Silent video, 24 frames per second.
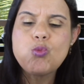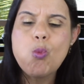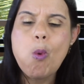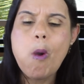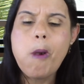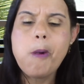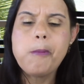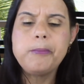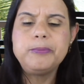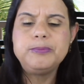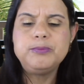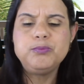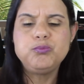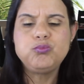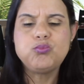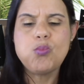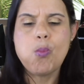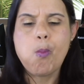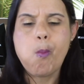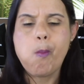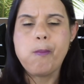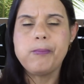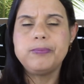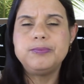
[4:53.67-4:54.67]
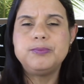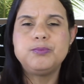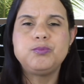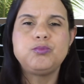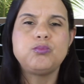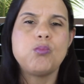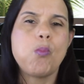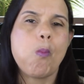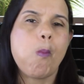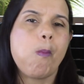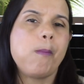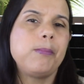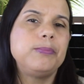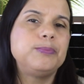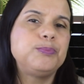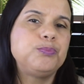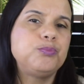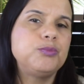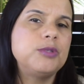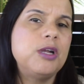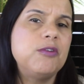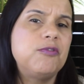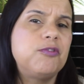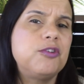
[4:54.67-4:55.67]
Well,
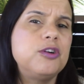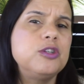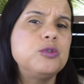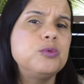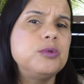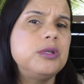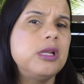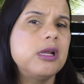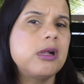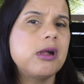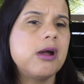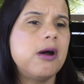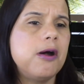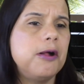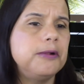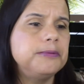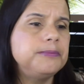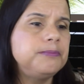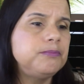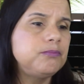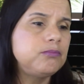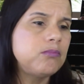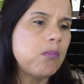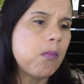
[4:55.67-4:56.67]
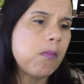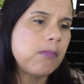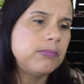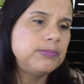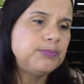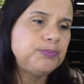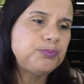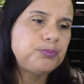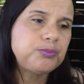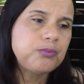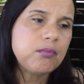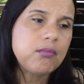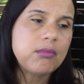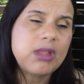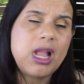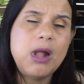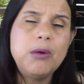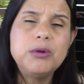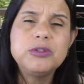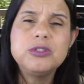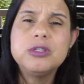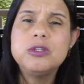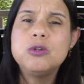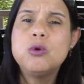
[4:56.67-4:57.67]
at first when I called,
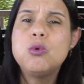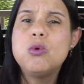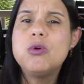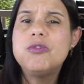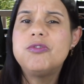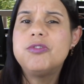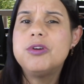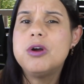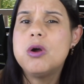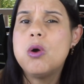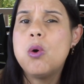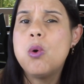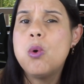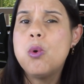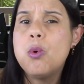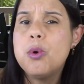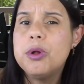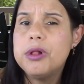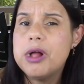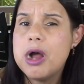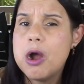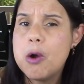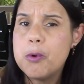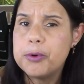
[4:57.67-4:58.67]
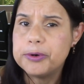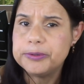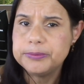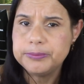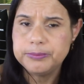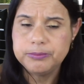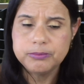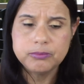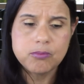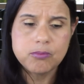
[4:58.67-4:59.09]
I was on hold for a whole hour.